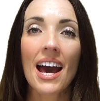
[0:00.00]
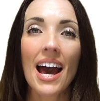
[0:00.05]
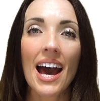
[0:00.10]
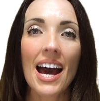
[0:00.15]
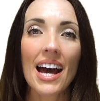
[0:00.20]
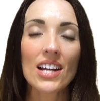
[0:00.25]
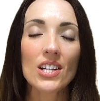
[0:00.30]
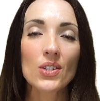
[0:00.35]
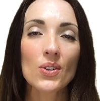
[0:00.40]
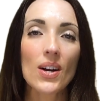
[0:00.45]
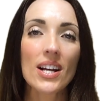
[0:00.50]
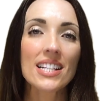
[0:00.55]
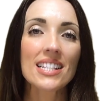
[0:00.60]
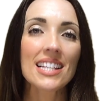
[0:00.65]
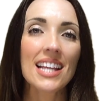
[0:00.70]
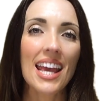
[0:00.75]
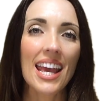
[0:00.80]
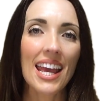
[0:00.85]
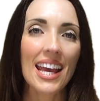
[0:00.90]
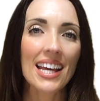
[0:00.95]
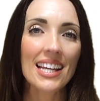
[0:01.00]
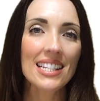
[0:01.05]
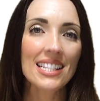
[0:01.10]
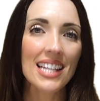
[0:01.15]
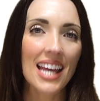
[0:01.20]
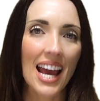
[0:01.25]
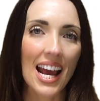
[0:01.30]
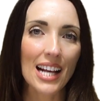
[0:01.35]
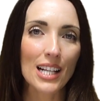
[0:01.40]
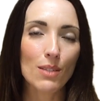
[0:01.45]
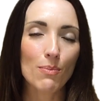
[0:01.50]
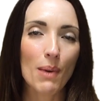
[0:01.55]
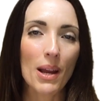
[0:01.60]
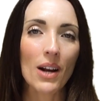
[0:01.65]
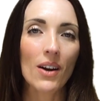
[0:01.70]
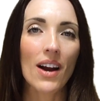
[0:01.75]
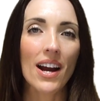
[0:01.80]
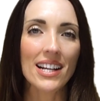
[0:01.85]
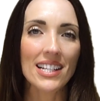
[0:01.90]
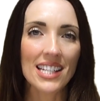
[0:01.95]
address, and
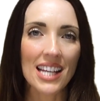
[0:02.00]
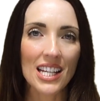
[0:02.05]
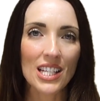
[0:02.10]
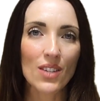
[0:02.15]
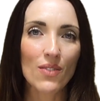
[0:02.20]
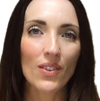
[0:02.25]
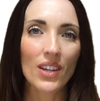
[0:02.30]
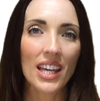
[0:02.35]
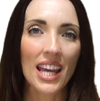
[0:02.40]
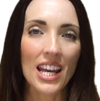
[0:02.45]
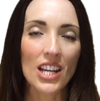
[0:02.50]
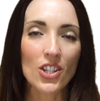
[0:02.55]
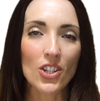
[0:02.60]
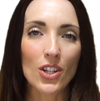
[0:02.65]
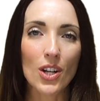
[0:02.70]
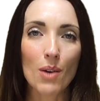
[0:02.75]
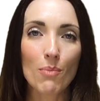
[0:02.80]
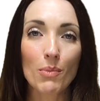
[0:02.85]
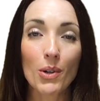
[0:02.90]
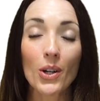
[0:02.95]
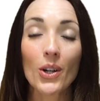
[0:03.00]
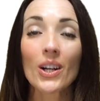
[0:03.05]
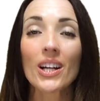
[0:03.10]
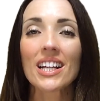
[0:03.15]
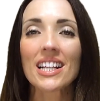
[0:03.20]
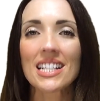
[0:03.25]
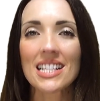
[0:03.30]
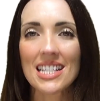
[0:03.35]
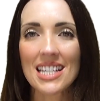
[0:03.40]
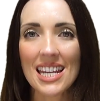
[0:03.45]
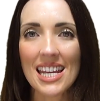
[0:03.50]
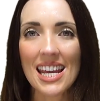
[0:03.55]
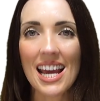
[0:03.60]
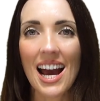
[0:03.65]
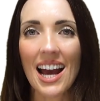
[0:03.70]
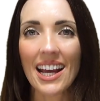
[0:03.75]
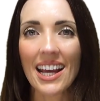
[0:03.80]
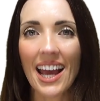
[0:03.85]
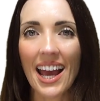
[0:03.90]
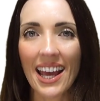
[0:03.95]
taxpayer identification number,
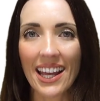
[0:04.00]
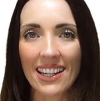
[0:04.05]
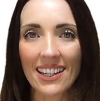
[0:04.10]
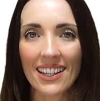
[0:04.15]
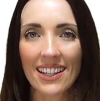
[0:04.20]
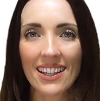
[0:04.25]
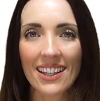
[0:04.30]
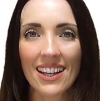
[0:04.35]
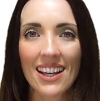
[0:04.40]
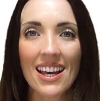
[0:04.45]
TIN.